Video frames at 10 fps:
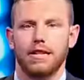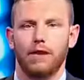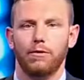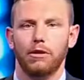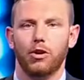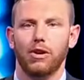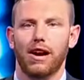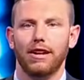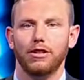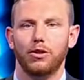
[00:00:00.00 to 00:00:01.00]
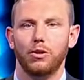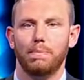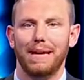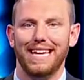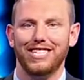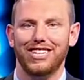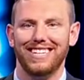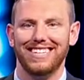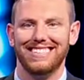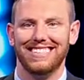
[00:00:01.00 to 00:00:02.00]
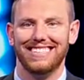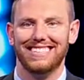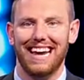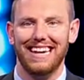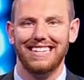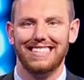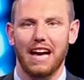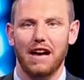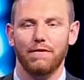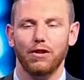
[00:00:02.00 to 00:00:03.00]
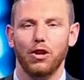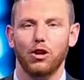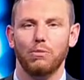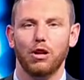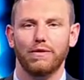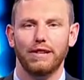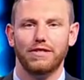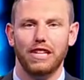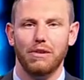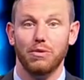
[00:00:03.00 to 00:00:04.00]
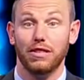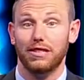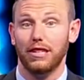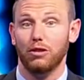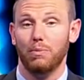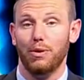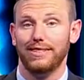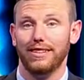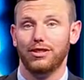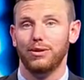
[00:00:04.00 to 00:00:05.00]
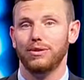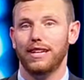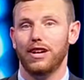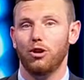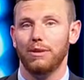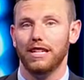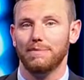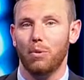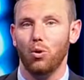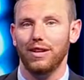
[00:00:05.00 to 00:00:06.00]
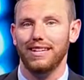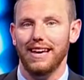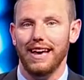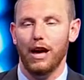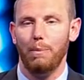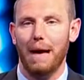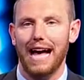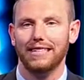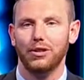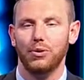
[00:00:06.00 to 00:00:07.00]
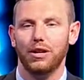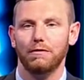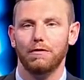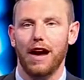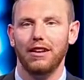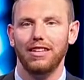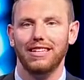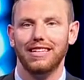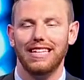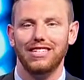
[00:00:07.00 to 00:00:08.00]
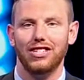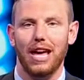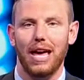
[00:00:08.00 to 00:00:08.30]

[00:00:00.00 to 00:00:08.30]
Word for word: Now from the gridiron to the pitch, it is exciting time for Locomotive FC. With a single points on Tuesday at home against Portland, El Paso can finally clinch